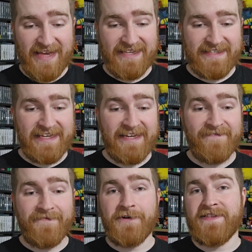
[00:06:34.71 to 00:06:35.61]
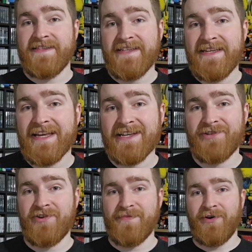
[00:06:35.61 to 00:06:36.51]
is the first CEX
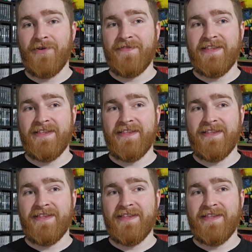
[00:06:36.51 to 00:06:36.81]
trip of the